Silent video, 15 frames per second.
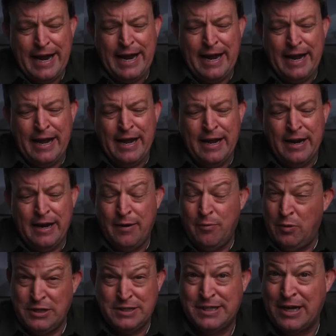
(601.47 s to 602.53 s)
and
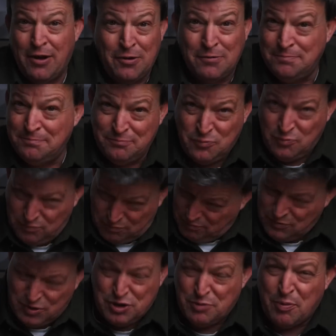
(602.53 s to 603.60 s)
we sell,
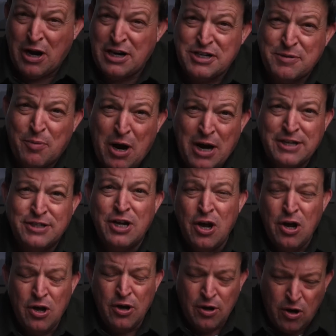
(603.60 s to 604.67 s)
surprise, surprise,
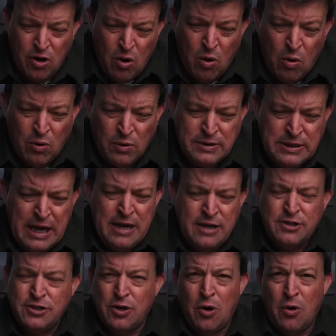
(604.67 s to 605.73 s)
gold.
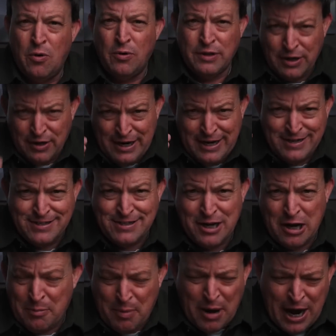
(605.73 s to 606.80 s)
So there is
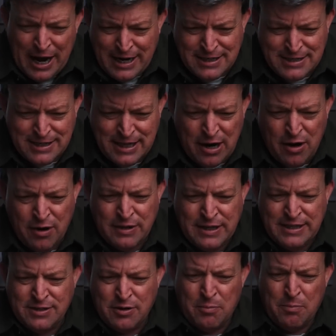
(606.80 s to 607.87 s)
a bias there.
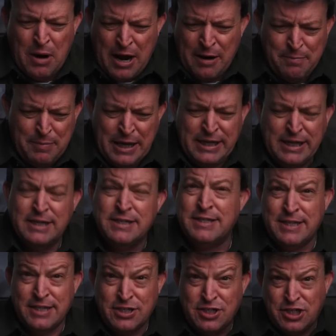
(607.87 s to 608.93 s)
These are my opinions.
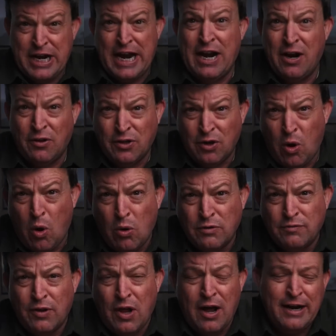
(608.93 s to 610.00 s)
This channel, the
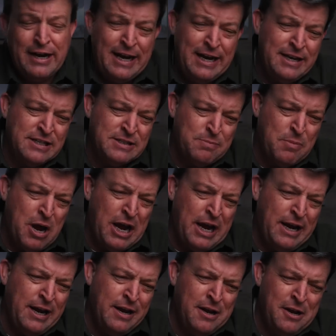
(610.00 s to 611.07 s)
Gold Vlog, is
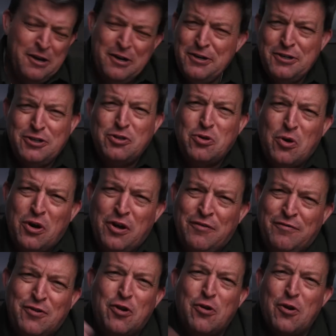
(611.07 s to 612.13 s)
my sort
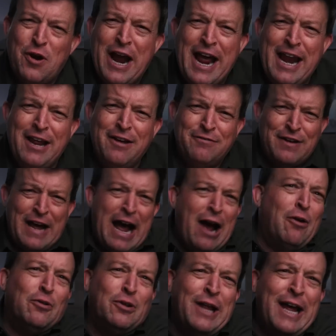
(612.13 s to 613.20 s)
of creative
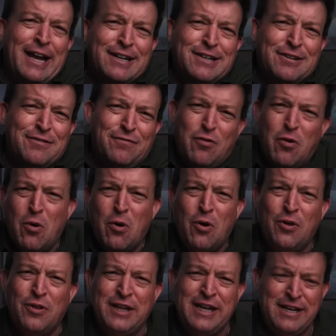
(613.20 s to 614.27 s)
outlet
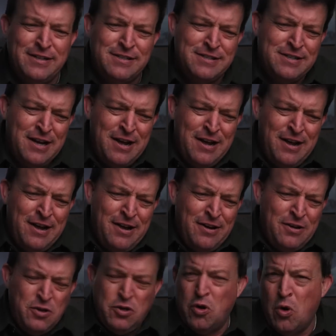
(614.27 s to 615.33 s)
for these
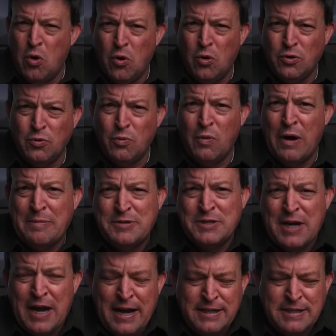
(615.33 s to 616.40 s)
gold
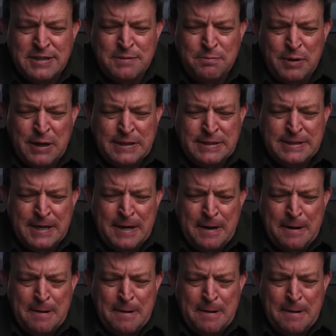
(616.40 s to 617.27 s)
websites, but